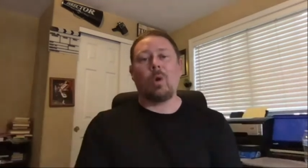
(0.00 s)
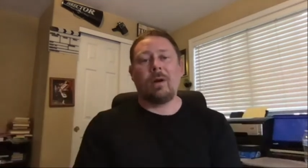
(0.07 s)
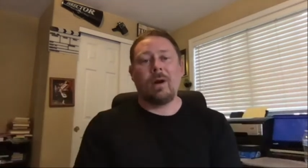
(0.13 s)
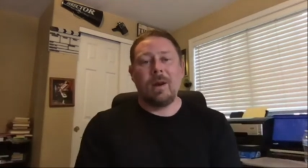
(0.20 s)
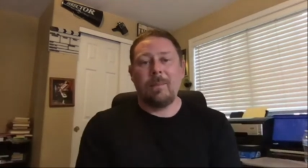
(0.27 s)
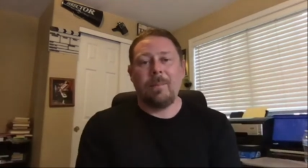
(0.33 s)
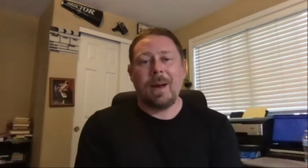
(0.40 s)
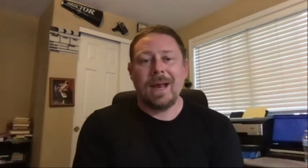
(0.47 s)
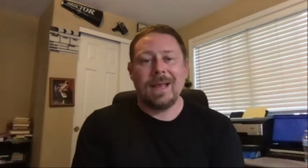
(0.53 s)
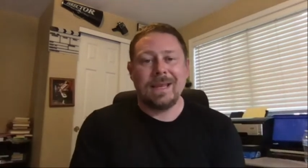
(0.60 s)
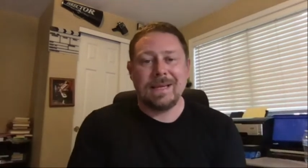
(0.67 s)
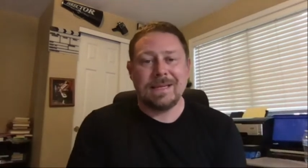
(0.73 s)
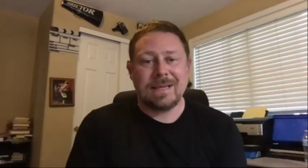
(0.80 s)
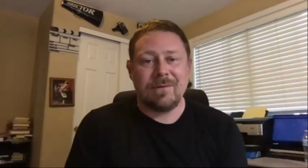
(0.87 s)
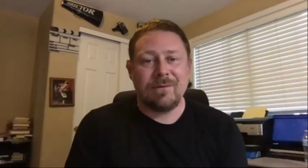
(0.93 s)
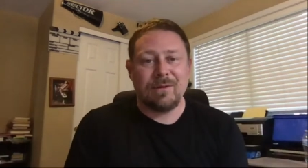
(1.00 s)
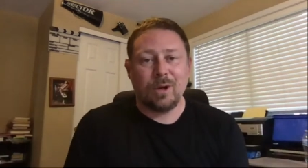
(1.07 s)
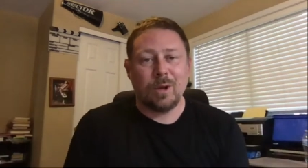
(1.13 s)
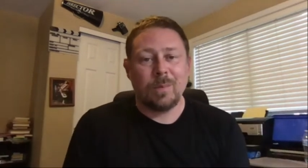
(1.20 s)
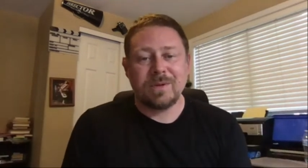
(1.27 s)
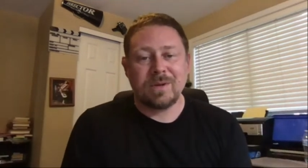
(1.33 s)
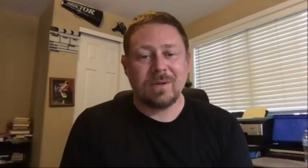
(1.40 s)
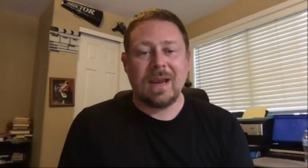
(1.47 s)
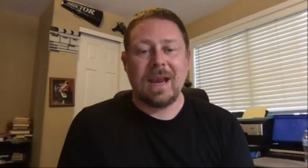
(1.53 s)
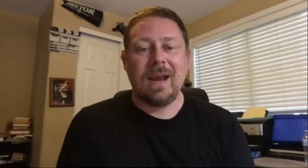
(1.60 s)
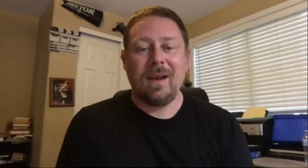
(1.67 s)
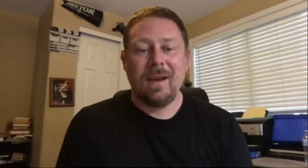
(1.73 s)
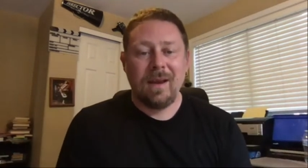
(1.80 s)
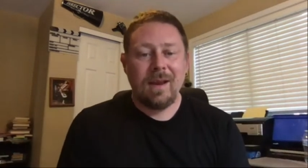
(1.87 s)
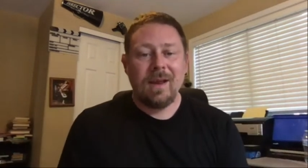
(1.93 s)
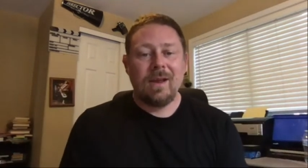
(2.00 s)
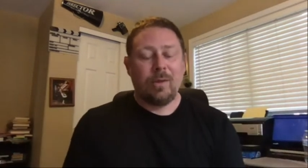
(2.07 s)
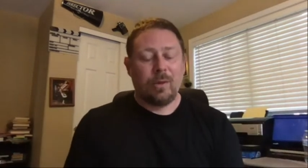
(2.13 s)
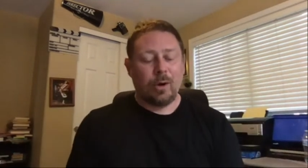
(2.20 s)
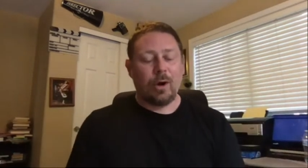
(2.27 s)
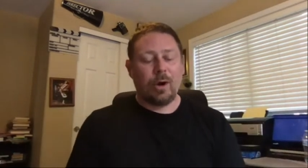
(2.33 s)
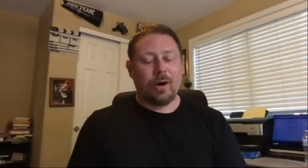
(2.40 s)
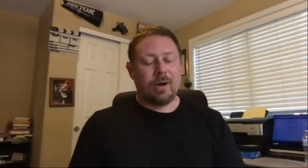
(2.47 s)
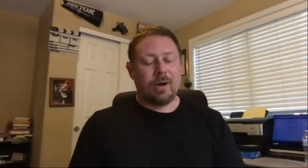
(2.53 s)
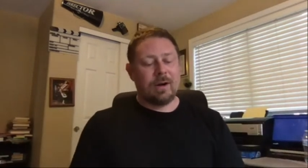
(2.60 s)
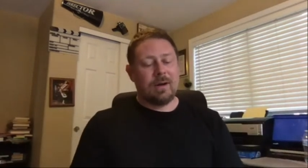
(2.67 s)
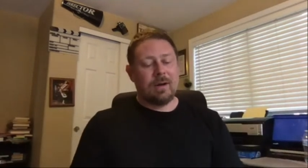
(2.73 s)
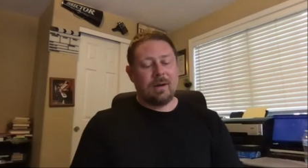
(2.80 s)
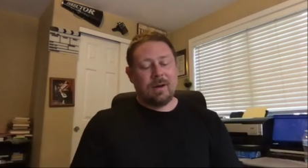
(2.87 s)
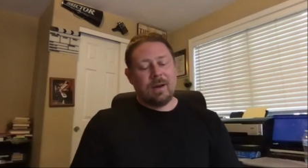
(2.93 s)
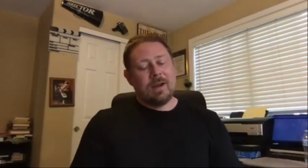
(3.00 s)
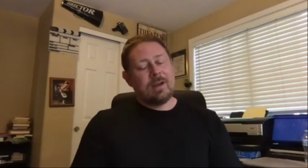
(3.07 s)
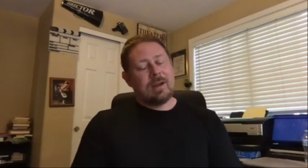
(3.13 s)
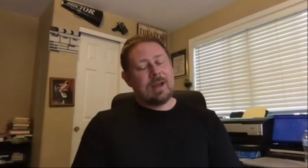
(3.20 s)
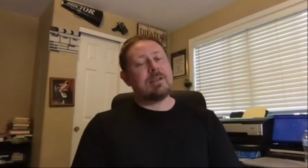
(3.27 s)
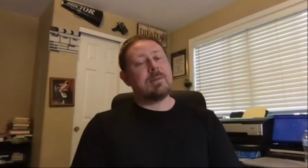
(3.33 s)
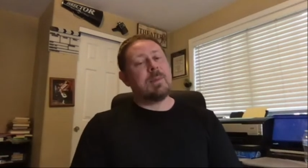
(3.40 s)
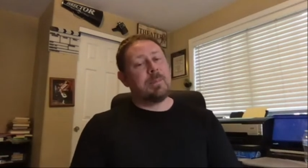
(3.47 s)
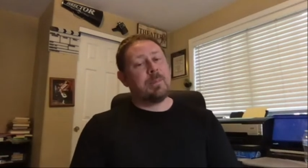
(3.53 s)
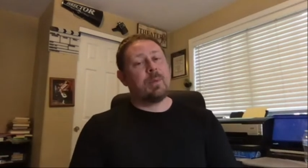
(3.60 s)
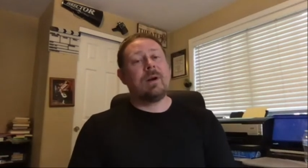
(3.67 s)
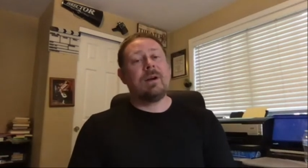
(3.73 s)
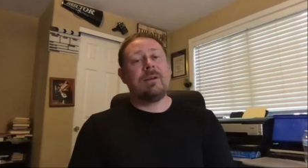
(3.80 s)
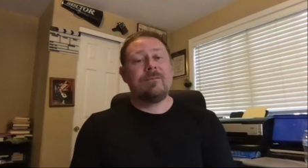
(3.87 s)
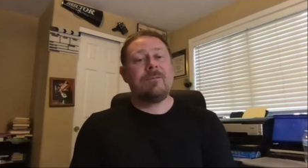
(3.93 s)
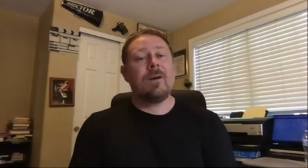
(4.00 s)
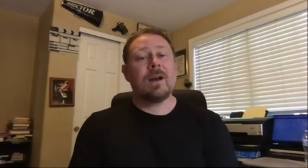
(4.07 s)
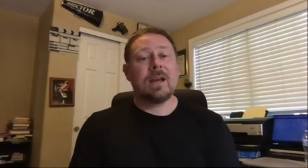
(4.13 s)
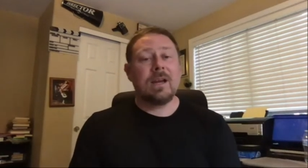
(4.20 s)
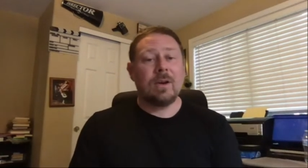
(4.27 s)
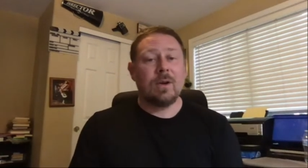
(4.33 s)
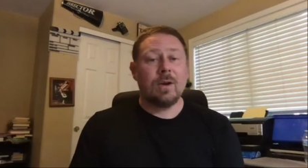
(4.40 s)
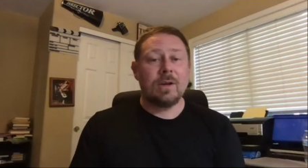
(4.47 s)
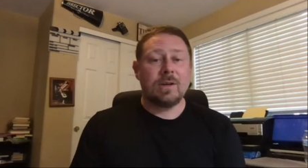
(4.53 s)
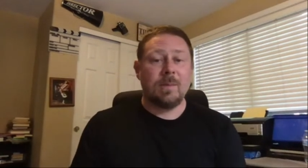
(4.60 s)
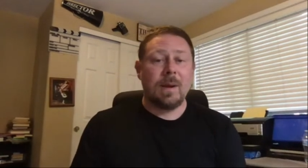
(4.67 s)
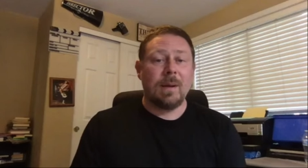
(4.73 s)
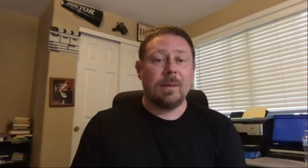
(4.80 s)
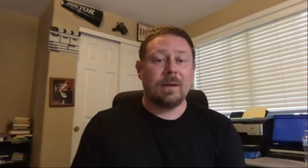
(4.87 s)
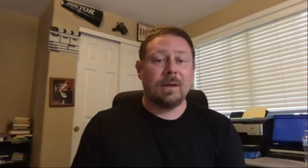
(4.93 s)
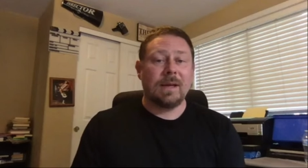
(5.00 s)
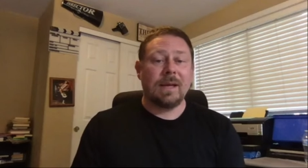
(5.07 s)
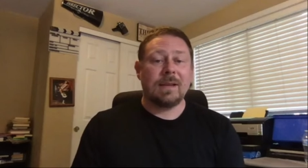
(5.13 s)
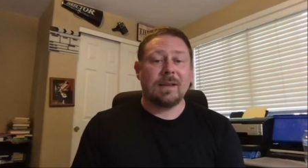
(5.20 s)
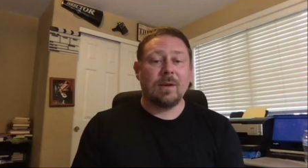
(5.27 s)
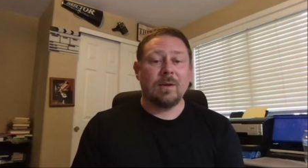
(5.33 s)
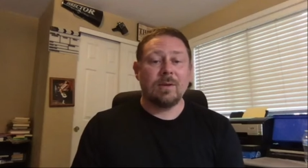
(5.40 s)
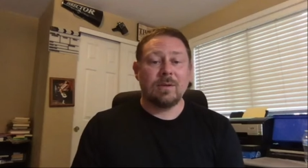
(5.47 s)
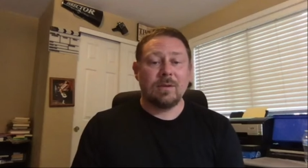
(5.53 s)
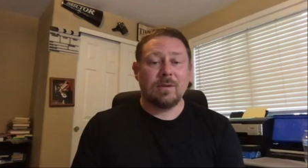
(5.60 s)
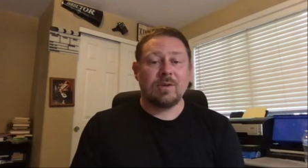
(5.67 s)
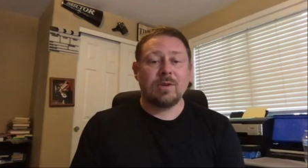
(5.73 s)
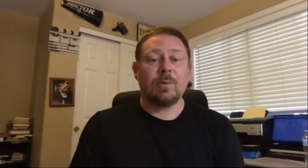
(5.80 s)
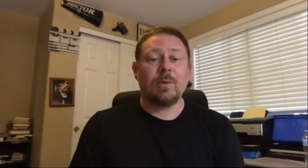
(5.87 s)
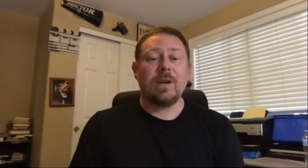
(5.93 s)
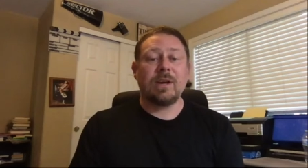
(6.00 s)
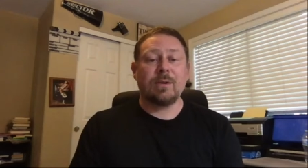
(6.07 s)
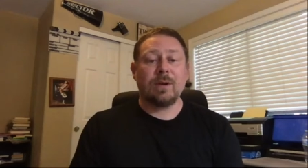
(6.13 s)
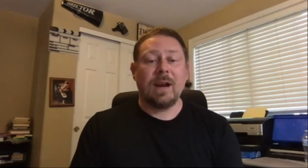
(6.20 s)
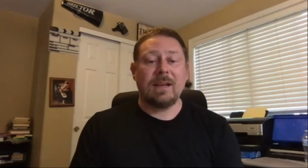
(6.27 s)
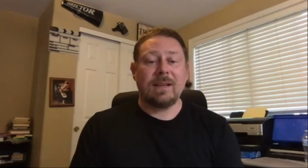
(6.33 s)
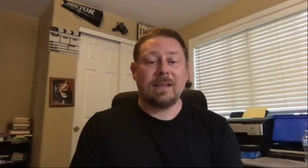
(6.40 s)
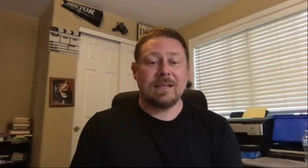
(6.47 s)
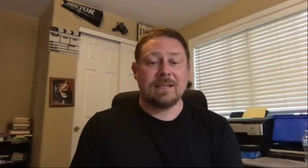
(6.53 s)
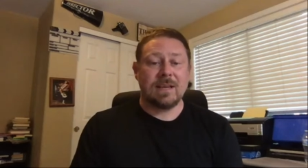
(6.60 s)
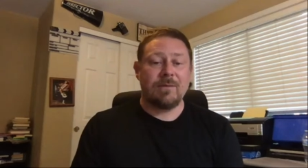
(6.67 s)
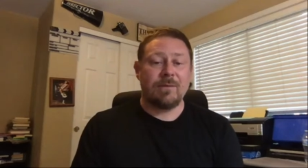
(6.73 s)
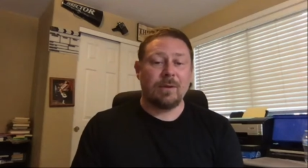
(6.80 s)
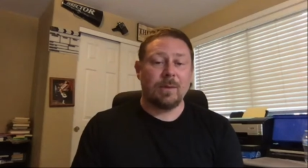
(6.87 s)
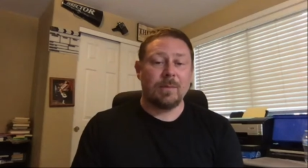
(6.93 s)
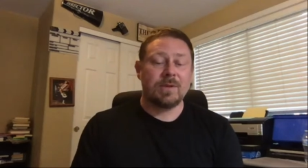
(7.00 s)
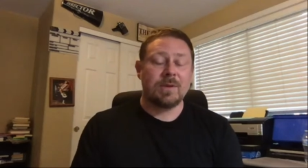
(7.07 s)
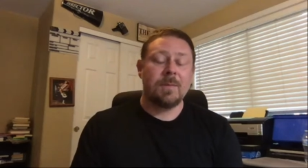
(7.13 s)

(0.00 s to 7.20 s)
and buy these envelopes. Okay, you have to be pretty fucking good to be able to get to recreate these envelopes.